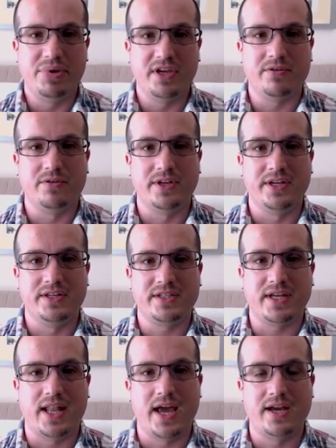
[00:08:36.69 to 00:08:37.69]
Bitcoin as
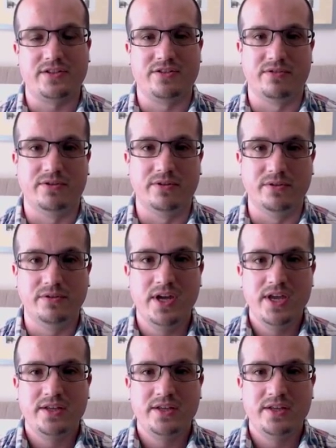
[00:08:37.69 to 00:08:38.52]
collateral,